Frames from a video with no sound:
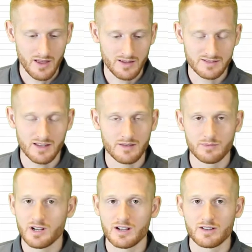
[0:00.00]
as a
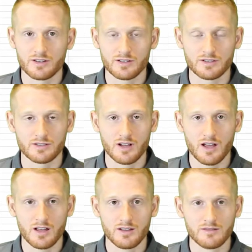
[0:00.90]
particular
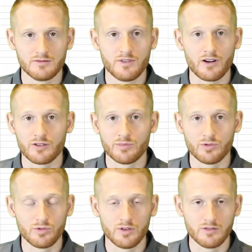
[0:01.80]
uh,
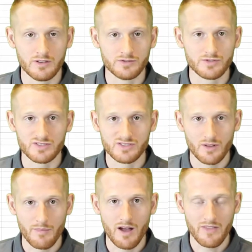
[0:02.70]
variable of interest
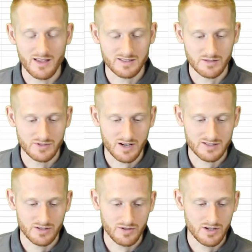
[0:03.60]
about that subject.
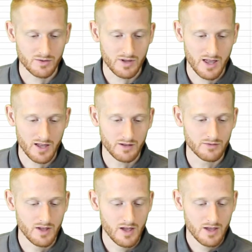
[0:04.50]
So here we have
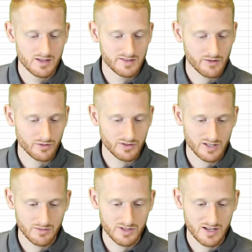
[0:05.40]
several
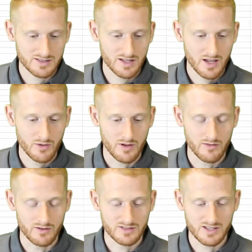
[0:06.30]
subjects. We have
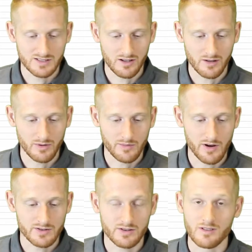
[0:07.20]
their systolic blood
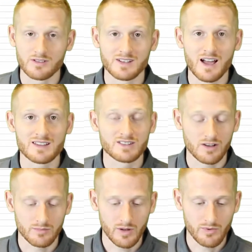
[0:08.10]
pressure, their
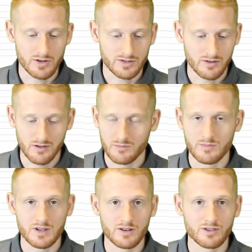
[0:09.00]
diastolic blood pressure, and their
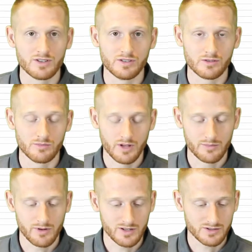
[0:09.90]
mean arterial blood
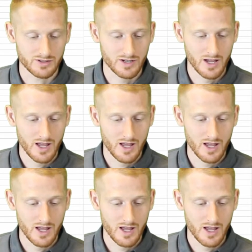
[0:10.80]
pressure.